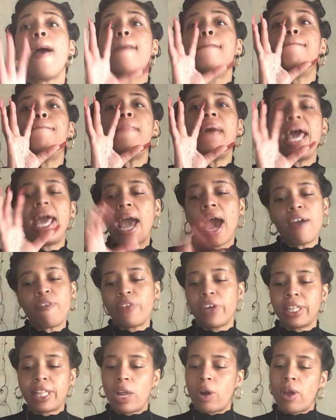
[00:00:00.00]
May. I
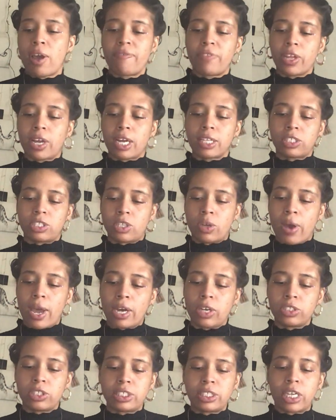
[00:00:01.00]
feel like they don't have the guts though.
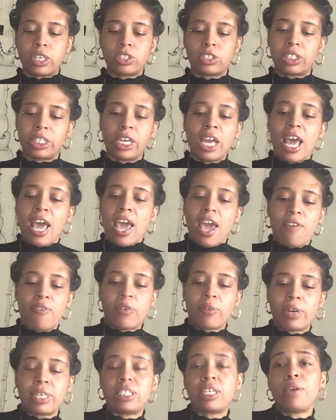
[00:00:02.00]
Energy, if it
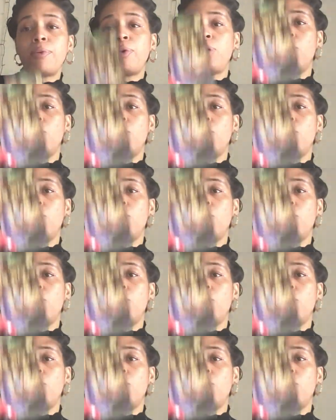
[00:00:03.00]
resonates.